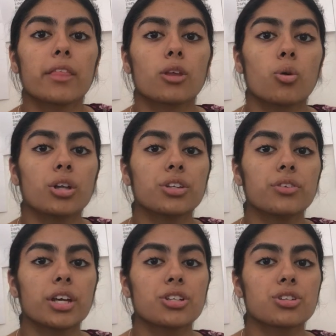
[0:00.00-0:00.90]
The
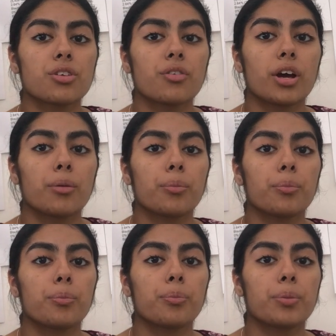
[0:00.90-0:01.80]
quantification of our
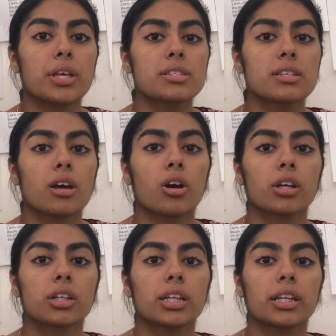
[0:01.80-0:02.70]

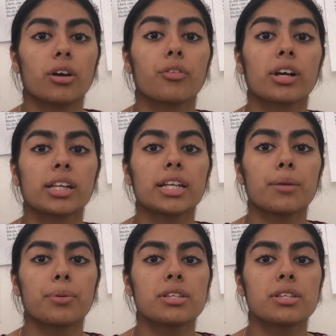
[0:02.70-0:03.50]
cleaned up